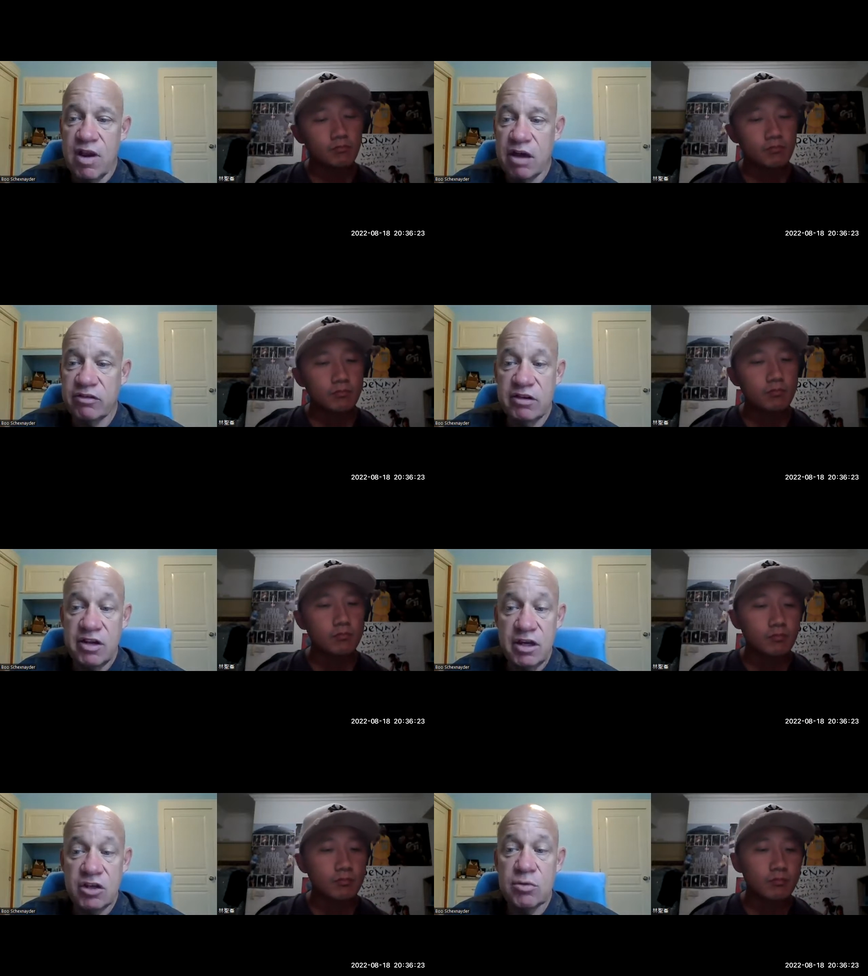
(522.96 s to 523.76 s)

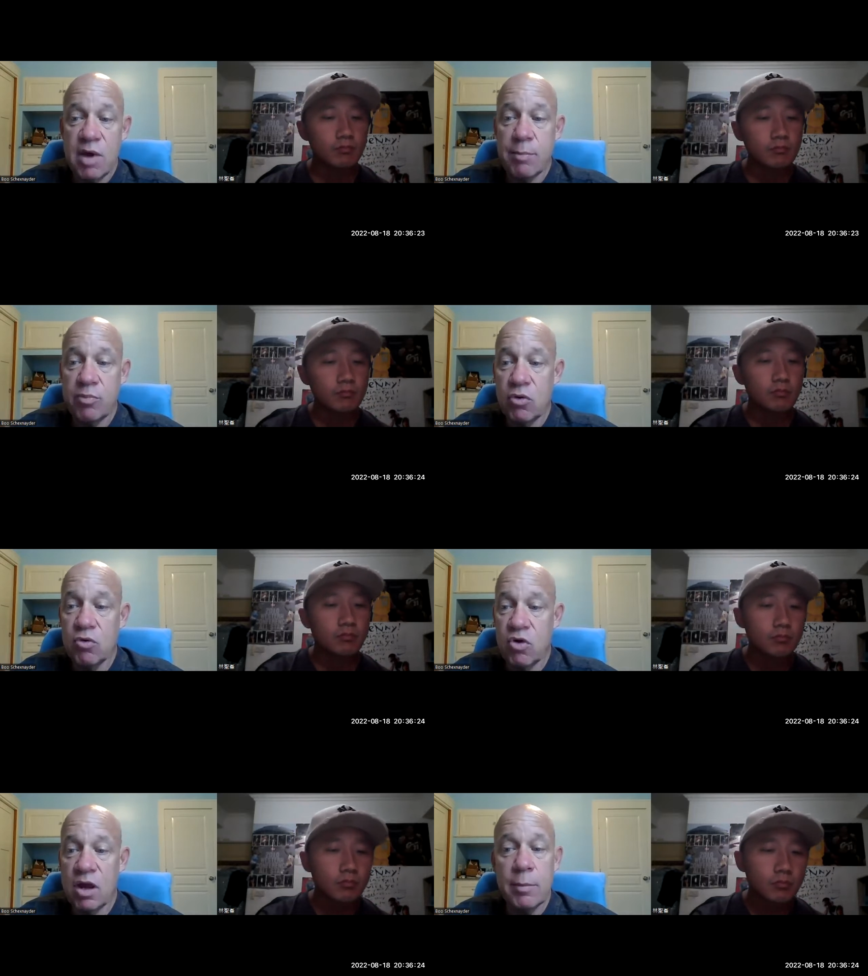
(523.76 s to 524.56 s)
Speaker 1: velocity into my
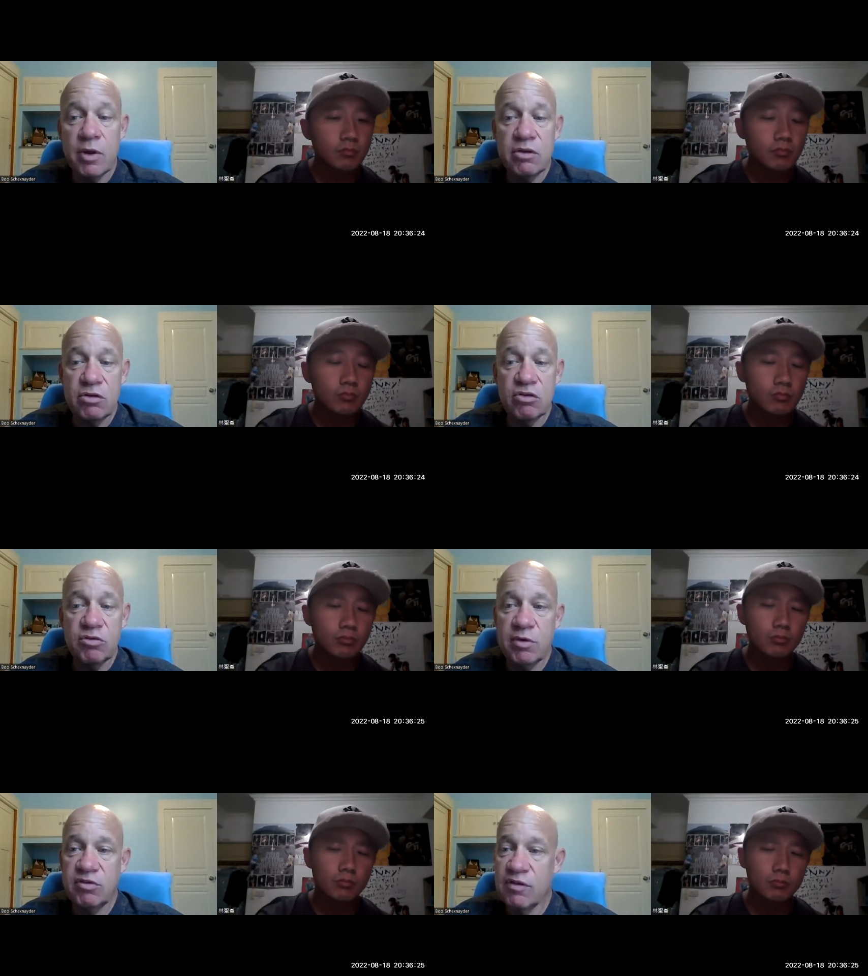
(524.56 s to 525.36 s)
program until
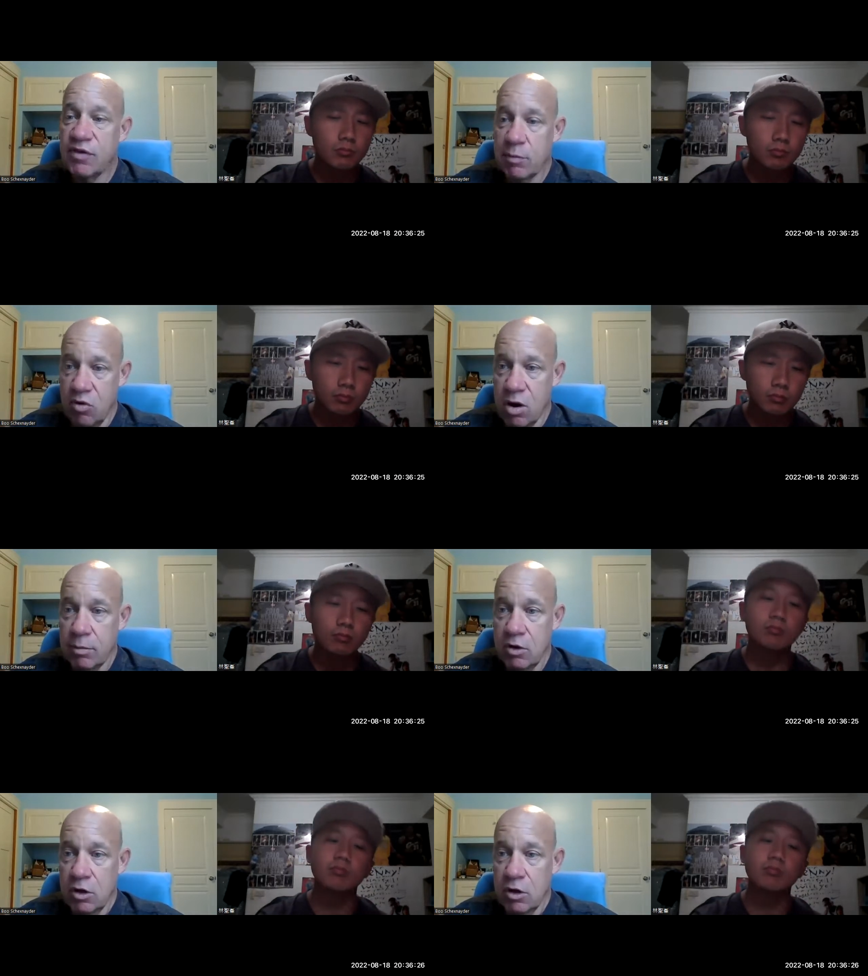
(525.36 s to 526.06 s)
specific prep.